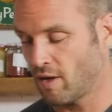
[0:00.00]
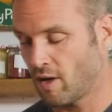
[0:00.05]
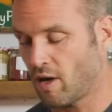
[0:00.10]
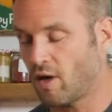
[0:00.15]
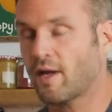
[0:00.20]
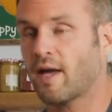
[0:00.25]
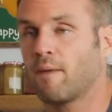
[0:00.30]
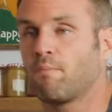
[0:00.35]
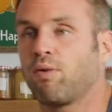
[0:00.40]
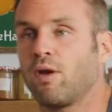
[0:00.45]

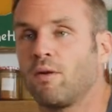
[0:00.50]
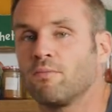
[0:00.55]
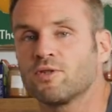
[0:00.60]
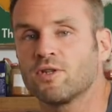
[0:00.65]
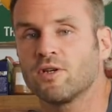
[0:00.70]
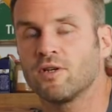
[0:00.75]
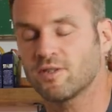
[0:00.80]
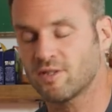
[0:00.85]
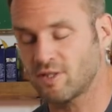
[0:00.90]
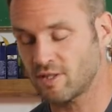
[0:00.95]
Okay, plum
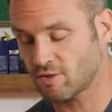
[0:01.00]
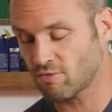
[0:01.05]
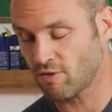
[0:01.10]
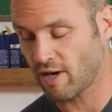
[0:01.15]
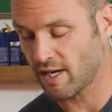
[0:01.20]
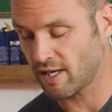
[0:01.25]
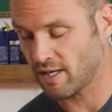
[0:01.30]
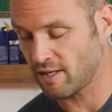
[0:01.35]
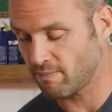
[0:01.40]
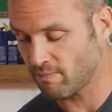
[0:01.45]
sauce is
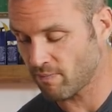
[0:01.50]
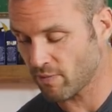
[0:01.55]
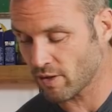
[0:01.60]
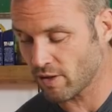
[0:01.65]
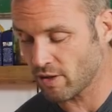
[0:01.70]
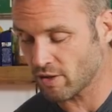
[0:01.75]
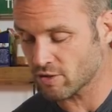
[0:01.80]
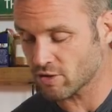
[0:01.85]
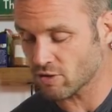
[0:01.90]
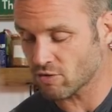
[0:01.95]
ready.
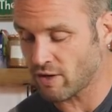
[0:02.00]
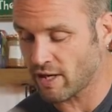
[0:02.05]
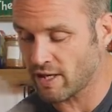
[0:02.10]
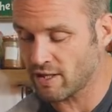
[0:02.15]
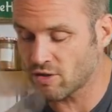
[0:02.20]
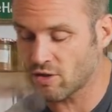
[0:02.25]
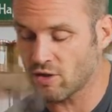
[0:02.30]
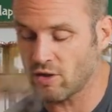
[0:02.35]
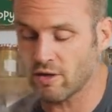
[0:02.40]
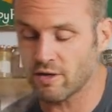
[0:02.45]
Looks
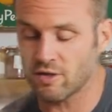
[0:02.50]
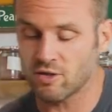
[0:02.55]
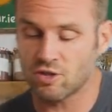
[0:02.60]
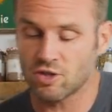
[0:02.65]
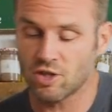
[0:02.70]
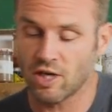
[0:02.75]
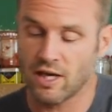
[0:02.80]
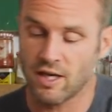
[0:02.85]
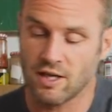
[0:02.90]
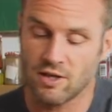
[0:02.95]
great, color has
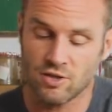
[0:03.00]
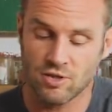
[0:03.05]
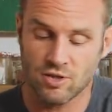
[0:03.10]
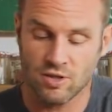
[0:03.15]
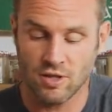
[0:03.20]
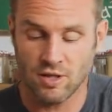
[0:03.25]
changed.